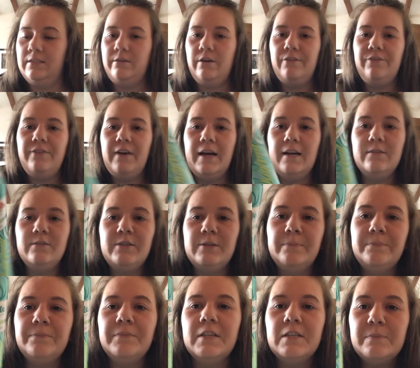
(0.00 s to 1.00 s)
So I found
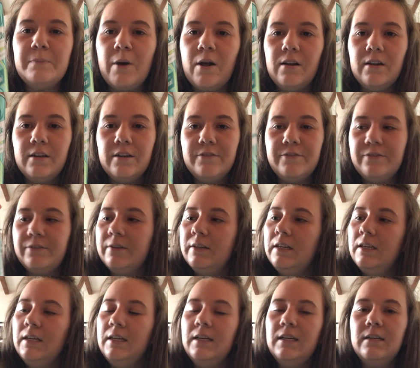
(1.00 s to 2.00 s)
this bottle of,
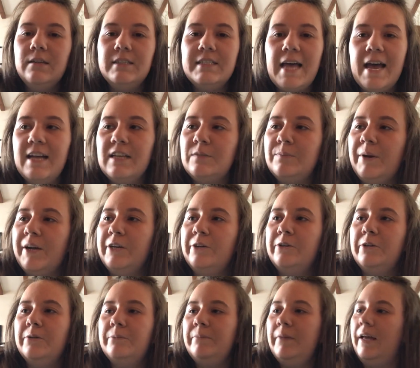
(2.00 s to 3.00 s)
it's hairspray,
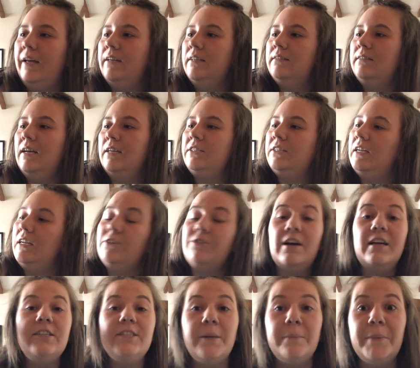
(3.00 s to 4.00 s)
or it's actually
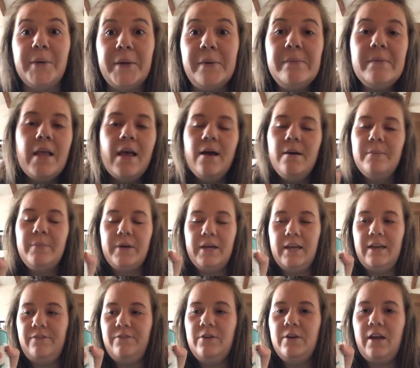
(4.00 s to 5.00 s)
dry shampoo, but
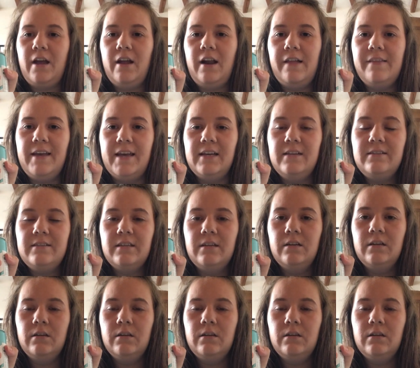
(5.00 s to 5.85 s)
if you go like this,